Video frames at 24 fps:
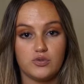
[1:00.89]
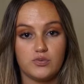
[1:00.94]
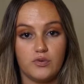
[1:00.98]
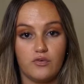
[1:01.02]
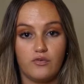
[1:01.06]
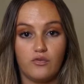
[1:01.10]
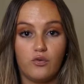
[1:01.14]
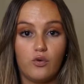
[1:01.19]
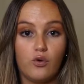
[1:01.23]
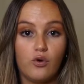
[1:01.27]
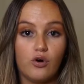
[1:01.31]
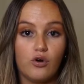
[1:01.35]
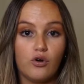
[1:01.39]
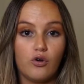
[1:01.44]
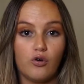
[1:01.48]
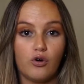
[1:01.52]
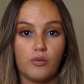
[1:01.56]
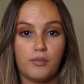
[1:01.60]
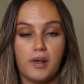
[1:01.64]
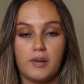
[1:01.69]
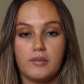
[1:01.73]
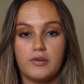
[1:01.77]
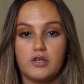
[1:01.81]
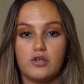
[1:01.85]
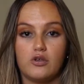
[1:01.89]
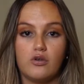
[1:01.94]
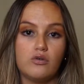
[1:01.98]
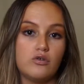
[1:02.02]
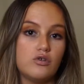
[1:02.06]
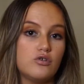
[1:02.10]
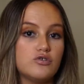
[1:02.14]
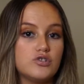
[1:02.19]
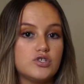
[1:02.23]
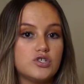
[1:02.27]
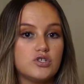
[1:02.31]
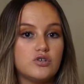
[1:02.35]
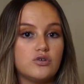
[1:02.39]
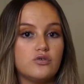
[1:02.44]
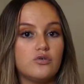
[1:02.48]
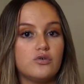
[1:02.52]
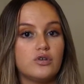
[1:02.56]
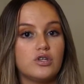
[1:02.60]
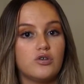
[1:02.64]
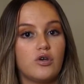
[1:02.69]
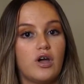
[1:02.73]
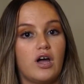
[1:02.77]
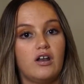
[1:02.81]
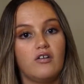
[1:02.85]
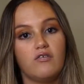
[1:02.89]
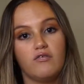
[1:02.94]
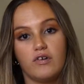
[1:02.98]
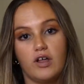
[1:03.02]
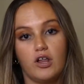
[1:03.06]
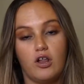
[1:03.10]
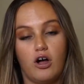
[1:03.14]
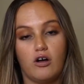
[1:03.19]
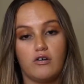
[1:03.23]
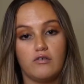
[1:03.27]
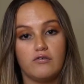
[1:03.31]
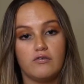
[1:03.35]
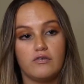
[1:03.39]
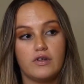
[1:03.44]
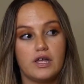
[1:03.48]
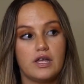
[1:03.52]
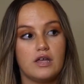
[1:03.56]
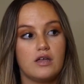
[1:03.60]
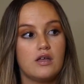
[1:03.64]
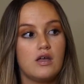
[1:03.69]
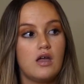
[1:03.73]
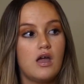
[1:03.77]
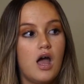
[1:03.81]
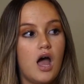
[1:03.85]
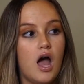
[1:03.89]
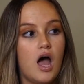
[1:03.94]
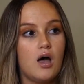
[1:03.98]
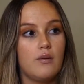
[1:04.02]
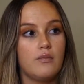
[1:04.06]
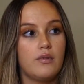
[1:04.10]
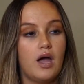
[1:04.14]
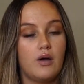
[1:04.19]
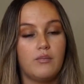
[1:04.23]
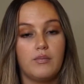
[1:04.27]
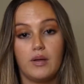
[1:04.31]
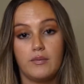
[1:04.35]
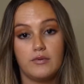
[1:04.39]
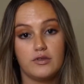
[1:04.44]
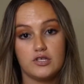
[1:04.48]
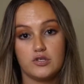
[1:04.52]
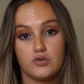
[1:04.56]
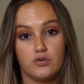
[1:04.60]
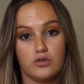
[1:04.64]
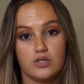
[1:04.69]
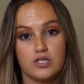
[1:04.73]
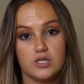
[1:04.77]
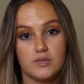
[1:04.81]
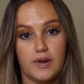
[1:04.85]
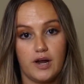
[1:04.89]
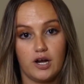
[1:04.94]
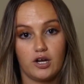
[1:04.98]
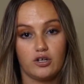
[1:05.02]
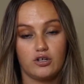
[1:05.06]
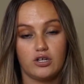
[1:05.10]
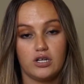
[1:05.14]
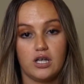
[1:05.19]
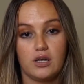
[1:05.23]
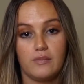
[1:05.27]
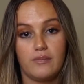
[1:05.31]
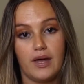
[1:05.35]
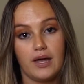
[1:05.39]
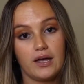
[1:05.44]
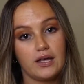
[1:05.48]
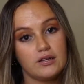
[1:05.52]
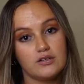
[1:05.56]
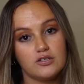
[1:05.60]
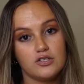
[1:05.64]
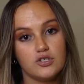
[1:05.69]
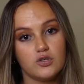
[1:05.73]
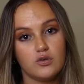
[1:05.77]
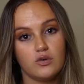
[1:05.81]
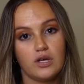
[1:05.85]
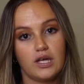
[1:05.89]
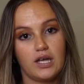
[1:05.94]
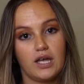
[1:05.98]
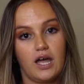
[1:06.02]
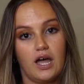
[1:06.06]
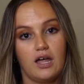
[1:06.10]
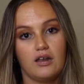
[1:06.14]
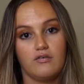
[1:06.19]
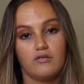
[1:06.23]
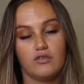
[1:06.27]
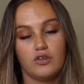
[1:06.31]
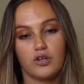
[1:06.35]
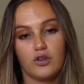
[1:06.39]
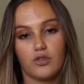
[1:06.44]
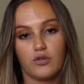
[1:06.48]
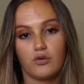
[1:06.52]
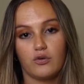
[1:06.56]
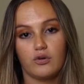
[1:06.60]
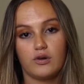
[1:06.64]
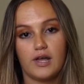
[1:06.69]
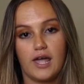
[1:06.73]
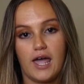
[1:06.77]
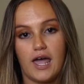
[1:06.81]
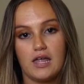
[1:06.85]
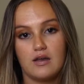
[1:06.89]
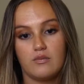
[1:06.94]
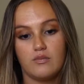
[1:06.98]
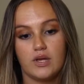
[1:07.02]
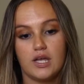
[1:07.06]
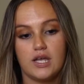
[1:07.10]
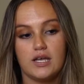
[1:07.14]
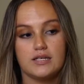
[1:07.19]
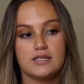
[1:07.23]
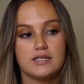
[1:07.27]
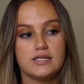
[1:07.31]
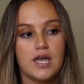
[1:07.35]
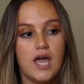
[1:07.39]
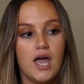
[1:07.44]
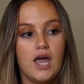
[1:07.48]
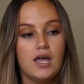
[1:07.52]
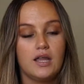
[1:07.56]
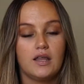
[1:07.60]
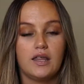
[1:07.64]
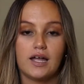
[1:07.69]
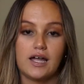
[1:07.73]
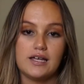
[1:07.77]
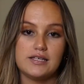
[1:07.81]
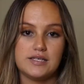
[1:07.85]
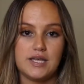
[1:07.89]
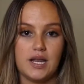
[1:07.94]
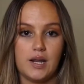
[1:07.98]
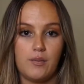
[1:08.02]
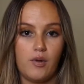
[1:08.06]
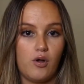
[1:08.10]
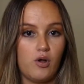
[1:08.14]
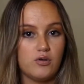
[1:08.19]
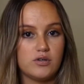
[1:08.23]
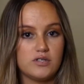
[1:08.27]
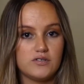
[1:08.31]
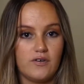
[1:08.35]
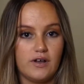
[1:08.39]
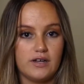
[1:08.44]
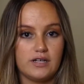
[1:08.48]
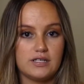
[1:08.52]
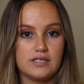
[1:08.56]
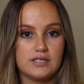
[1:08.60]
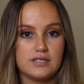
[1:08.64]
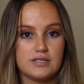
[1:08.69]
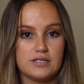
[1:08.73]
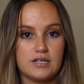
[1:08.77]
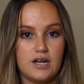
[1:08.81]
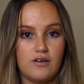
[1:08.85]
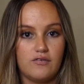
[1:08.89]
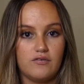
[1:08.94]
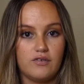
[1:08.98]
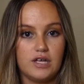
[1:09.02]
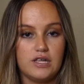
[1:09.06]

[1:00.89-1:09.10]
before, or maybe you used to and you kind of fell off of it, maybe this will inspire you to get back into it and kind of look through it again, because like I said, I'm always finding stuff